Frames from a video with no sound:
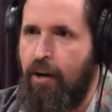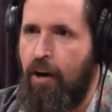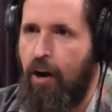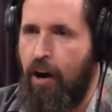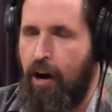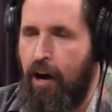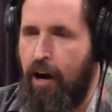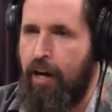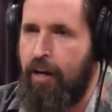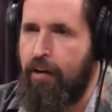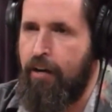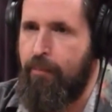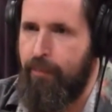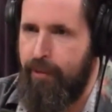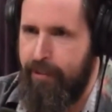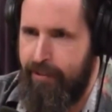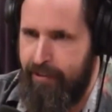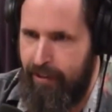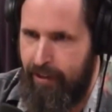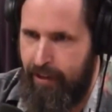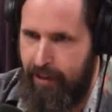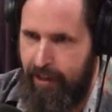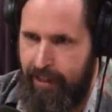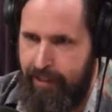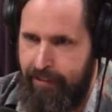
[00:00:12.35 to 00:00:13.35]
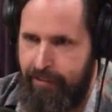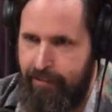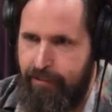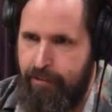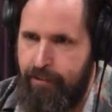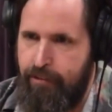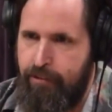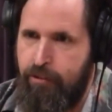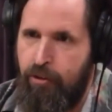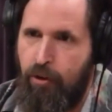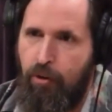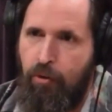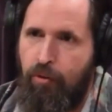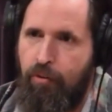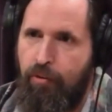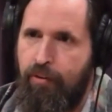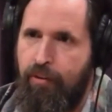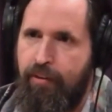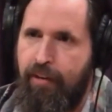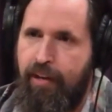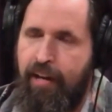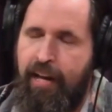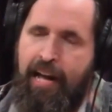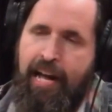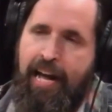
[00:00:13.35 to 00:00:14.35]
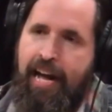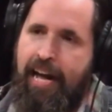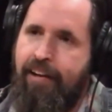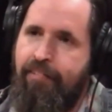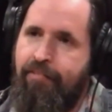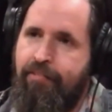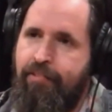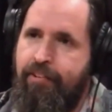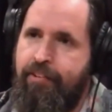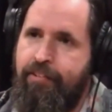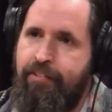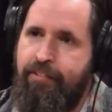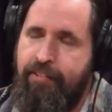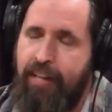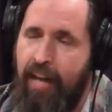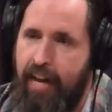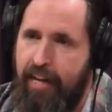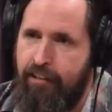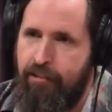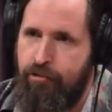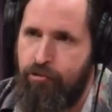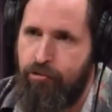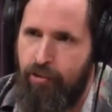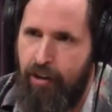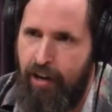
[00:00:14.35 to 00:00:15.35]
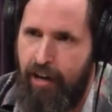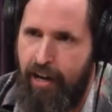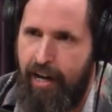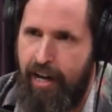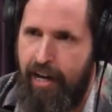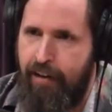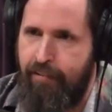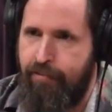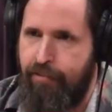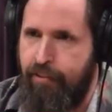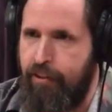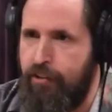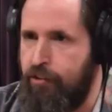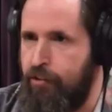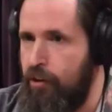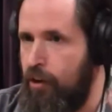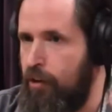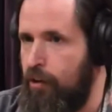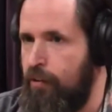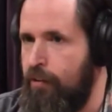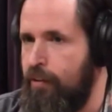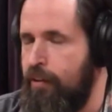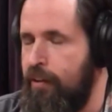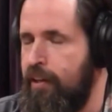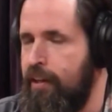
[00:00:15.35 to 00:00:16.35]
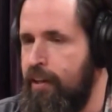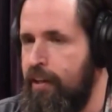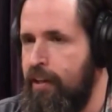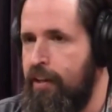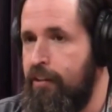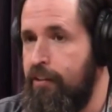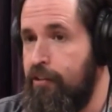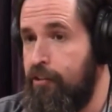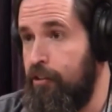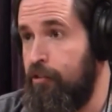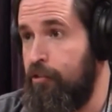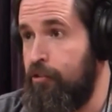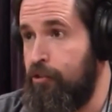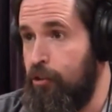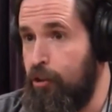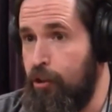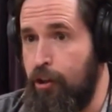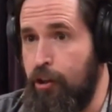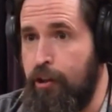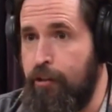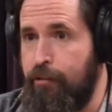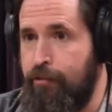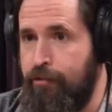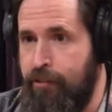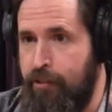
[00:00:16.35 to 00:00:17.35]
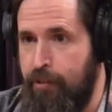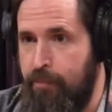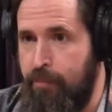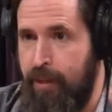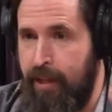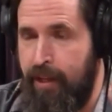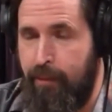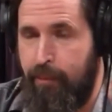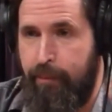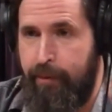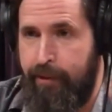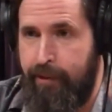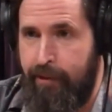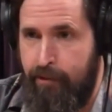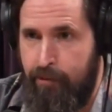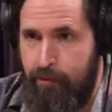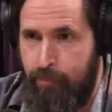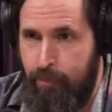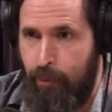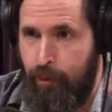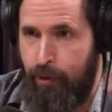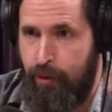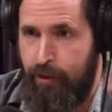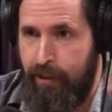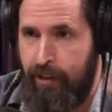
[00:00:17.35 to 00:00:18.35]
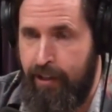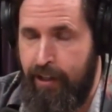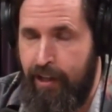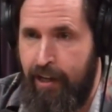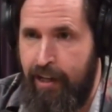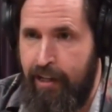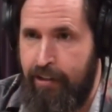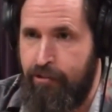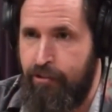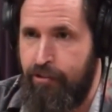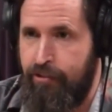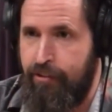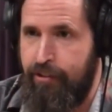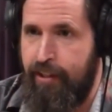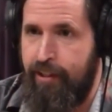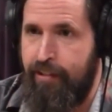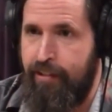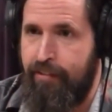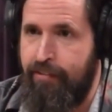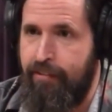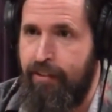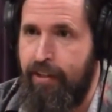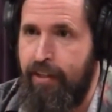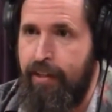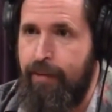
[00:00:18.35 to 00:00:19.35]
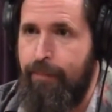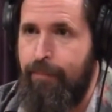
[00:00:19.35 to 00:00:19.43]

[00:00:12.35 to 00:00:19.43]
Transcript: automatons that don't have a sex drive, that don't deserve to be able to explore their consciousness.